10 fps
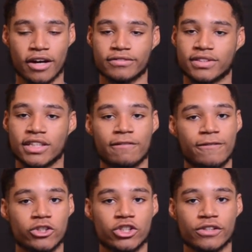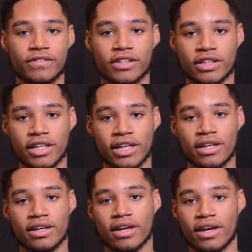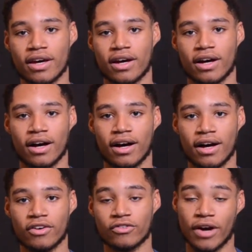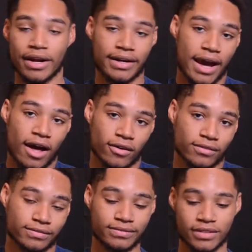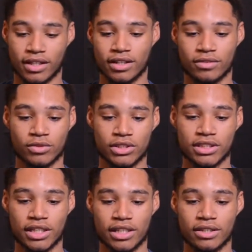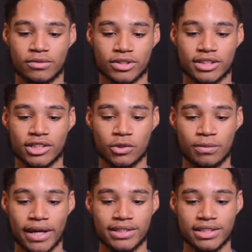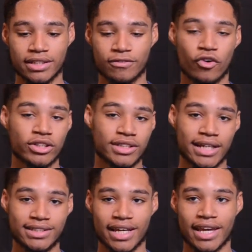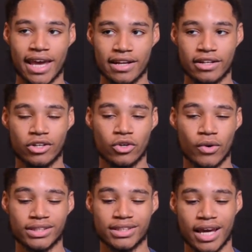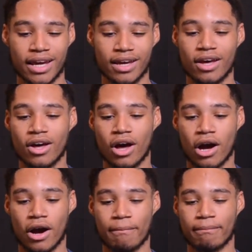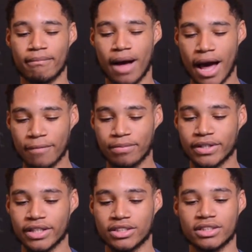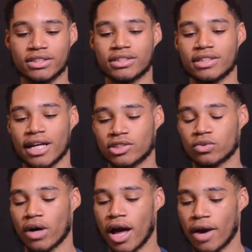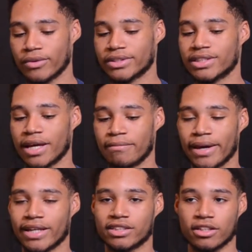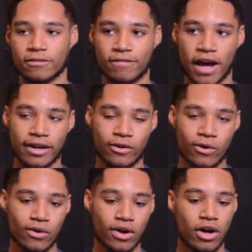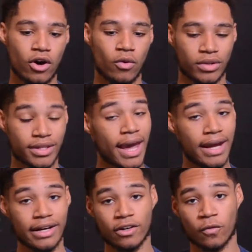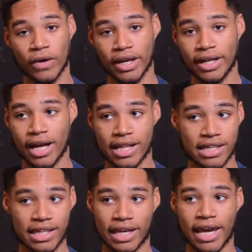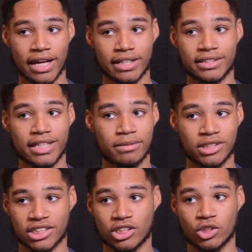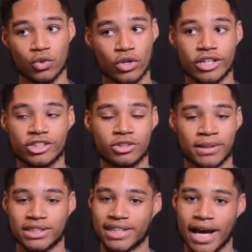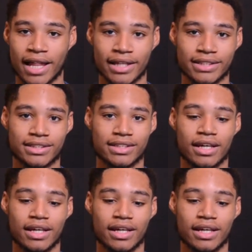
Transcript: See the future of the league right now, and we'll see who makes it. Of course, I'd say Canada and USA are my predictions, and that's who I would say make it to the final. With Canada winning, I think that Canada team is just too good, too much talent.